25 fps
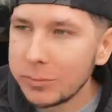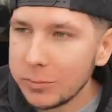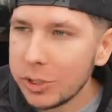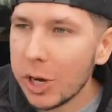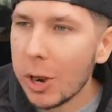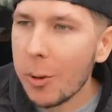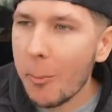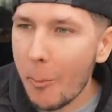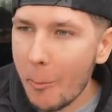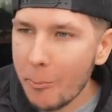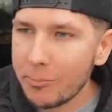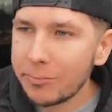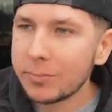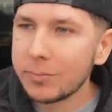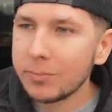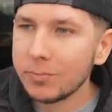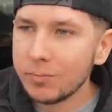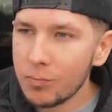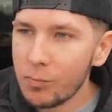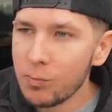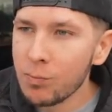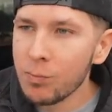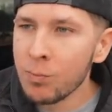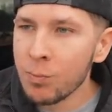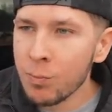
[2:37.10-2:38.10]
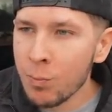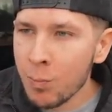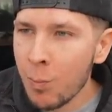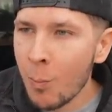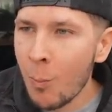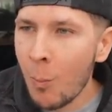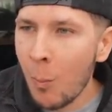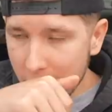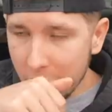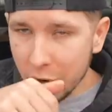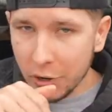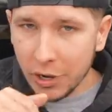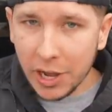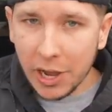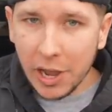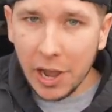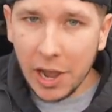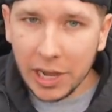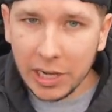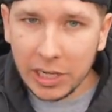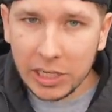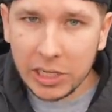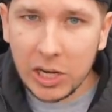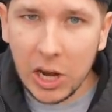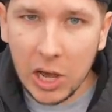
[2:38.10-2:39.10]
Yup. Mm-hmm. Okay,
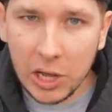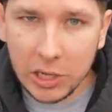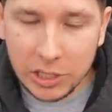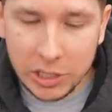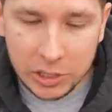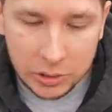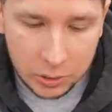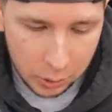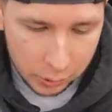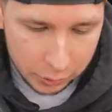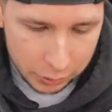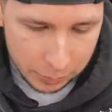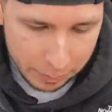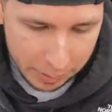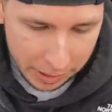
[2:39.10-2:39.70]
I cannot eat all the